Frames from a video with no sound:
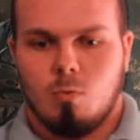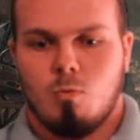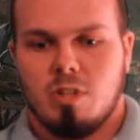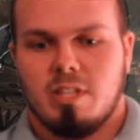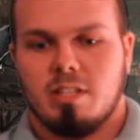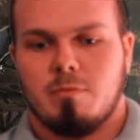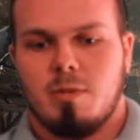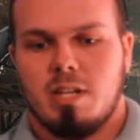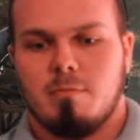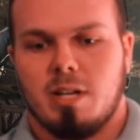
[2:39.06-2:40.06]
One thing that
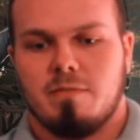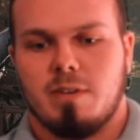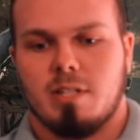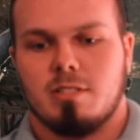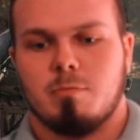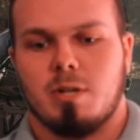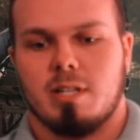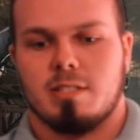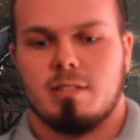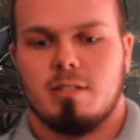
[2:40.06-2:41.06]
many might find
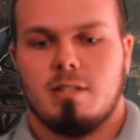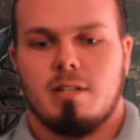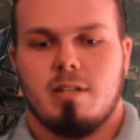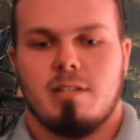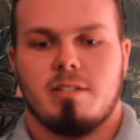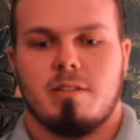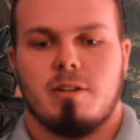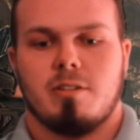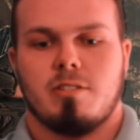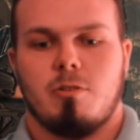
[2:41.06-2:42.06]
surprising is that
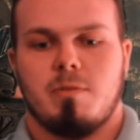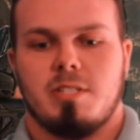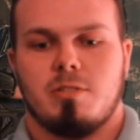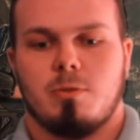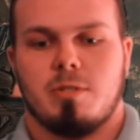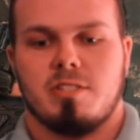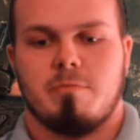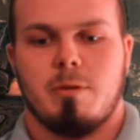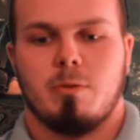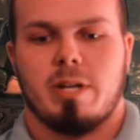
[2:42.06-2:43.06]
there are so many stories of
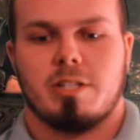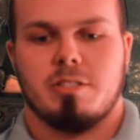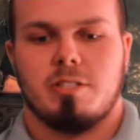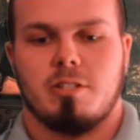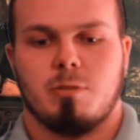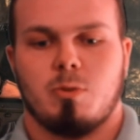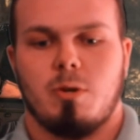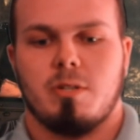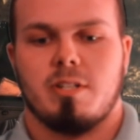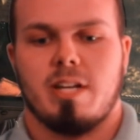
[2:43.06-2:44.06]
people actually turning
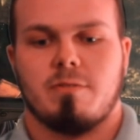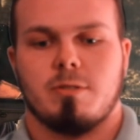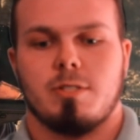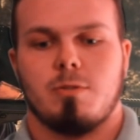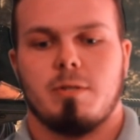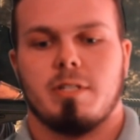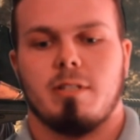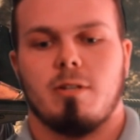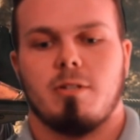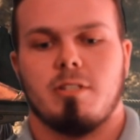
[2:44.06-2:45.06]
pro-gun after enjoying
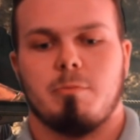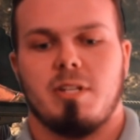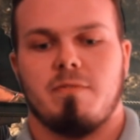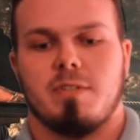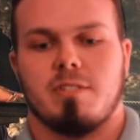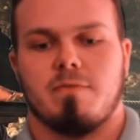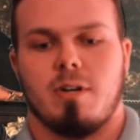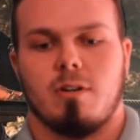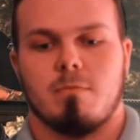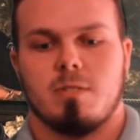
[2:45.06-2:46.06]
and learning the benefits of
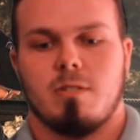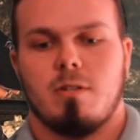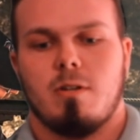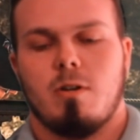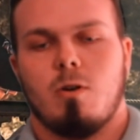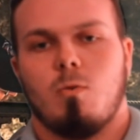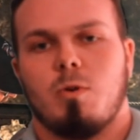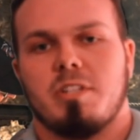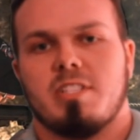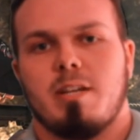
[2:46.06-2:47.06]
firearms.
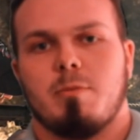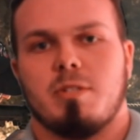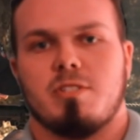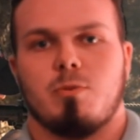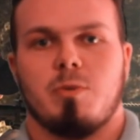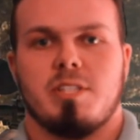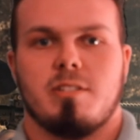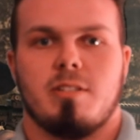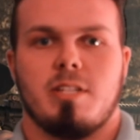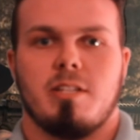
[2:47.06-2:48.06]
One example is the
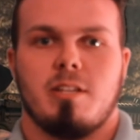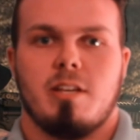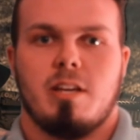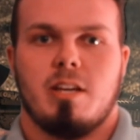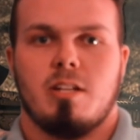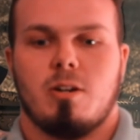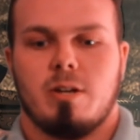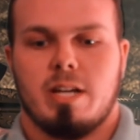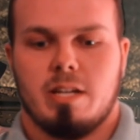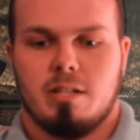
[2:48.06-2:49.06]
recently
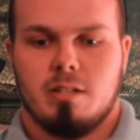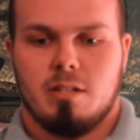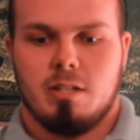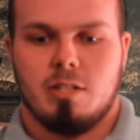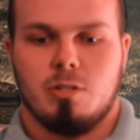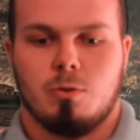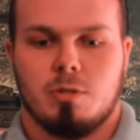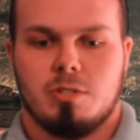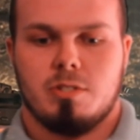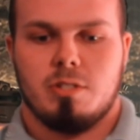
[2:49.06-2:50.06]

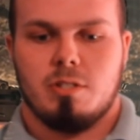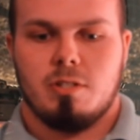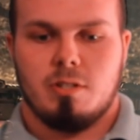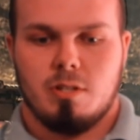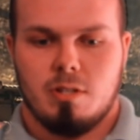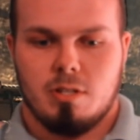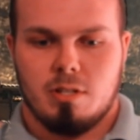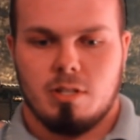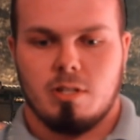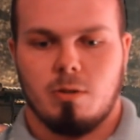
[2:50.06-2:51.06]
NRA-endorsed
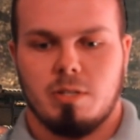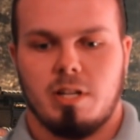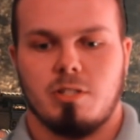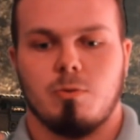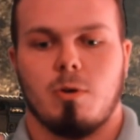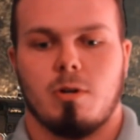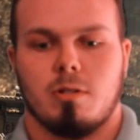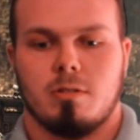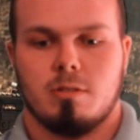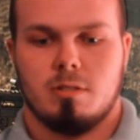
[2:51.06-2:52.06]
Colion Noir.